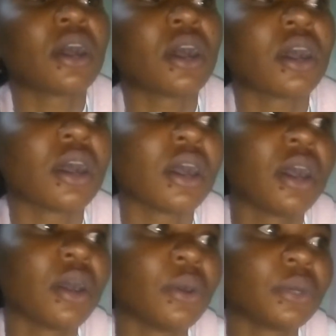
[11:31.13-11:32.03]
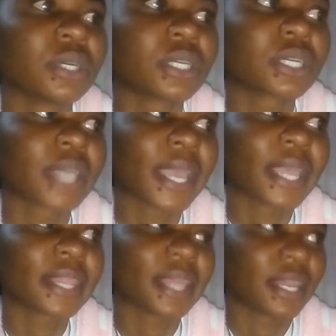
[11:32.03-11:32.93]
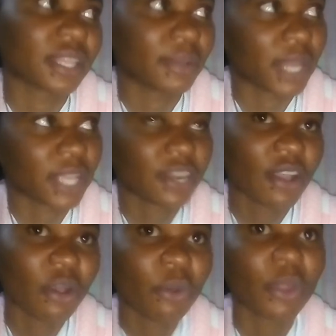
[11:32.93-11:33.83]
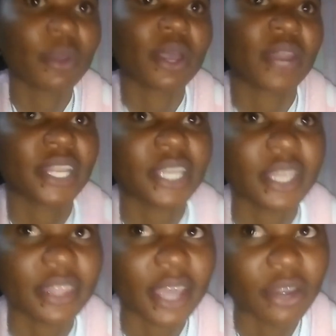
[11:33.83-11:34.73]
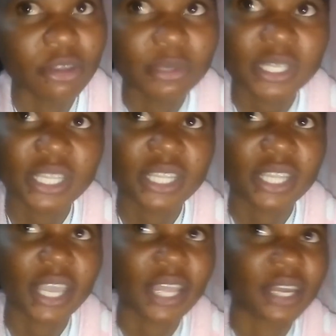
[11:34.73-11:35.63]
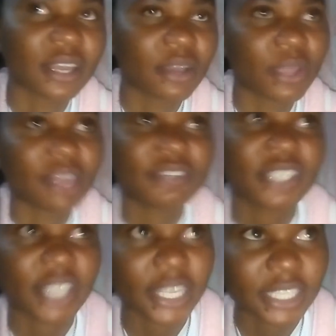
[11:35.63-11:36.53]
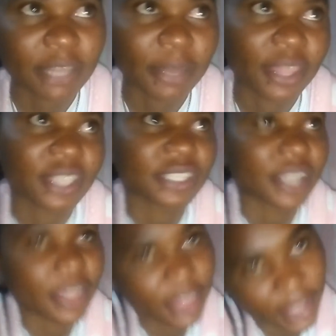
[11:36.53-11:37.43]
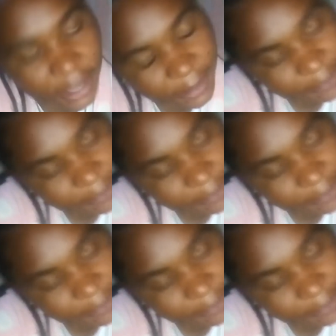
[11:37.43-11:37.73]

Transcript: Okay, then they were like, no, we were already in their rooms and we have searched, but there's nothing.